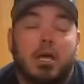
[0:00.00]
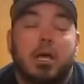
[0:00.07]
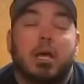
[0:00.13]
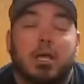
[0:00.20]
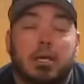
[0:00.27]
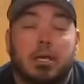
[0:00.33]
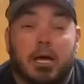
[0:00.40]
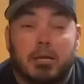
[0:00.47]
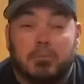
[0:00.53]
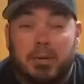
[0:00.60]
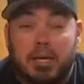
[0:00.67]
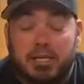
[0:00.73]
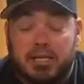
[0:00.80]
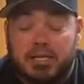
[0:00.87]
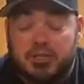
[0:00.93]
not
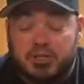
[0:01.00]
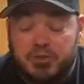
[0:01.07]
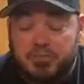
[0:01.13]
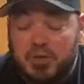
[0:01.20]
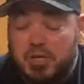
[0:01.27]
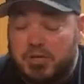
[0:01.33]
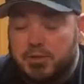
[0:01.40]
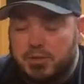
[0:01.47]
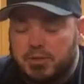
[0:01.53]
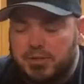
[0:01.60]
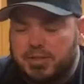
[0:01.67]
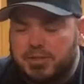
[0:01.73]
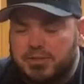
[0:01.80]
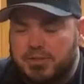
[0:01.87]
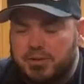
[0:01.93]
my kitchen. So
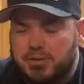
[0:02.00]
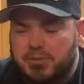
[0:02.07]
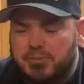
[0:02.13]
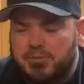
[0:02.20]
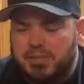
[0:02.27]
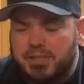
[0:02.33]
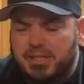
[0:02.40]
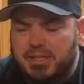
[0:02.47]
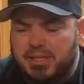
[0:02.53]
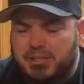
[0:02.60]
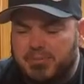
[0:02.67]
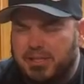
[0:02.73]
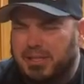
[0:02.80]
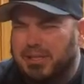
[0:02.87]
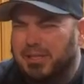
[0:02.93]
this is going to be
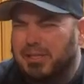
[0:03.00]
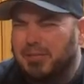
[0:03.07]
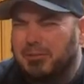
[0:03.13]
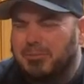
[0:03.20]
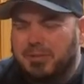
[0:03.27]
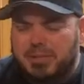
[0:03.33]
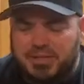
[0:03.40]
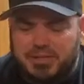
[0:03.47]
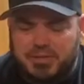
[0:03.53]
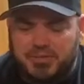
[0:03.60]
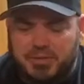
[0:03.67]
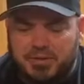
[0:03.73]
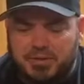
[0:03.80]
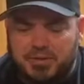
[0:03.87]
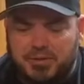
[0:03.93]
something a little bit
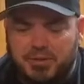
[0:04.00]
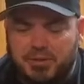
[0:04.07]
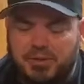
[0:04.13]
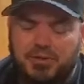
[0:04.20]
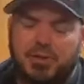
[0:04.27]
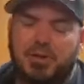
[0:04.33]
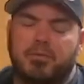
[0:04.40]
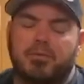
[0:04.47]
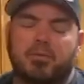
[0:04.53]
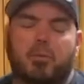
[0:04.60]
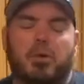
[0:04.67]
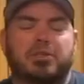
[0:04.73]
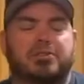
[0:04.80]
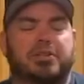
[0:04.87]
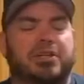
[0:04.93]
different. So you ever
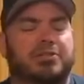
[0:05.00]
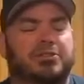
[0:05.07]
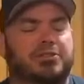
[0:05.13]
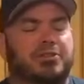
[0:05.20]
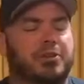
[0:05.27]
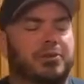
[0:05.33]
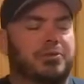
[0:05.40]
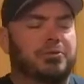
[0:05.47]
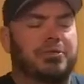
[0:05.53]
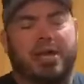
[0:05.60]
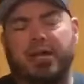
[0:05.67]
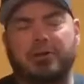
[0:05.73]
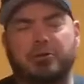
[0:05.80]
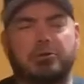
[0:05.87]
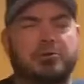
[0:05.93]
watch that show,
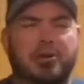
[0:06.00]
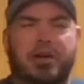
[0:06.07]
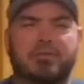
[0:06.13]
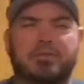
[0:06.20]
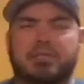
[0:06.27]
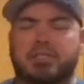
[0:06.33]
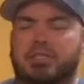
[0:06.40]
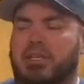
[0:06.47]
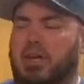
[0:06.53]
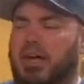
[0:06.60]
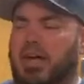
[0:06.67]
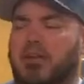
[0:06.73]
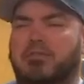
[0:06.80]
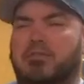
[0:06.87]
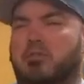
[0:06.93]
Diners, Drive-Ins, and
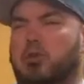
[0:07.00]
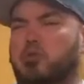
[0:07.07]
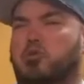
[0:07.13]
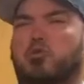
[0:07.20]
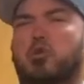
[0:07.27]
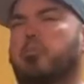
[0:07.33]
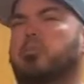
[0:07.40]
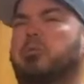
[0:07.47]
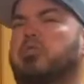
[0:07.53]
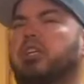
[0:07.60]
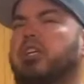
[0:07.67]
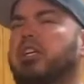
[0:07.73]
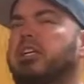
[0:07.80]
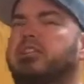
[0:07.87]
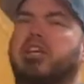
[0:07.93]
Dives? You know, Triple
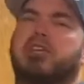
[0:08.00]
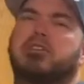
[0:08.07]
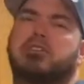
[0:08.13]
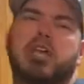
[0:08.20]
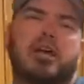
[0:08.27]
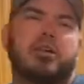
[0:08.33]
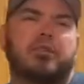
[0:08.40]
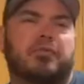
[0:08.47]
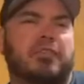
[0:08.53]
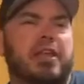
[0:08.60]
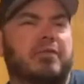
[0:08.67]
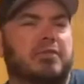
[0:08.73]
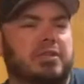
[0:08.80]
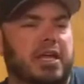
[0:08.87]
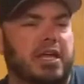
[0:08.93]
D, take you down to
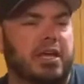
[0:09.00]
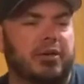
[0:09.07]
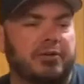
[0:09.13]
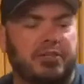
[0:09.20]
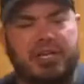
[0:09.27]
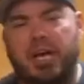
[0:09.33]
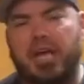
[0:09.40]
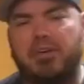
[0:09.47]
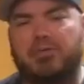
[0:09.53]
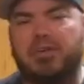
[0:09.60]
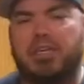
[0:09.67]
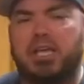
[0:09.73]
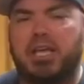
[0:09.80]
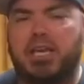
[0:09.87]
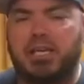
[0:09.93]
Flavortown, Guy
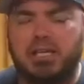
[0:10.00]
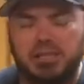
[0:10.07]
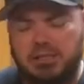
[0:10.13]
Fieri.